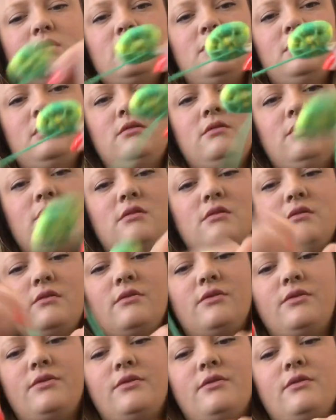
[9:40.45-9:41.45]
2,
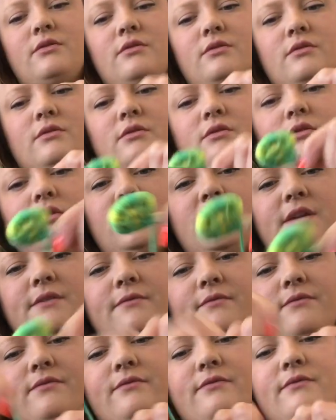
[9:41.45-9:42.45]
3,
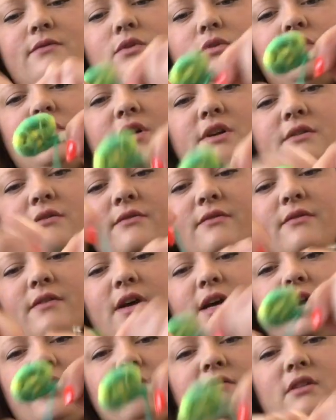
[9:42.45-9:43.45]
4,
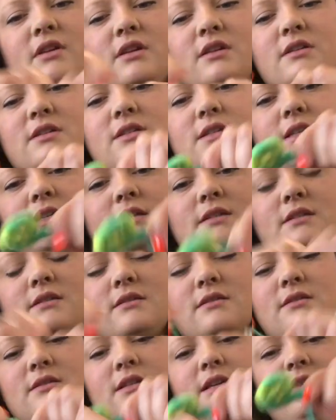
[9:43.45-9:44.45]
5, 6,
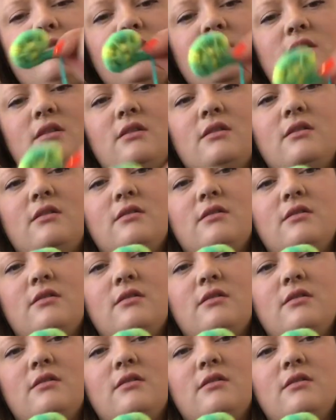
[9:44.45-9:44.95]
7.